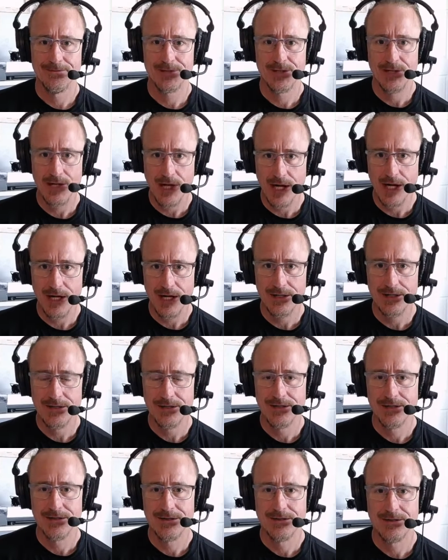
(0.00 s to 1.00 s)
God
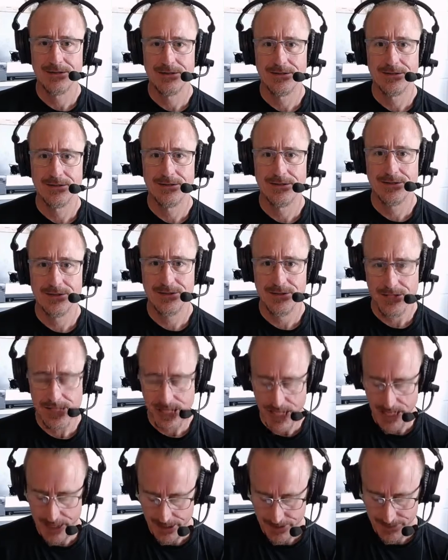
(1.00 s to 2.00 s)

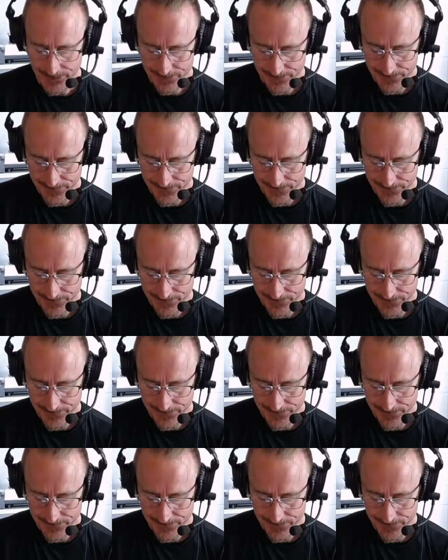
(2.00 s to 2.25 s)
created.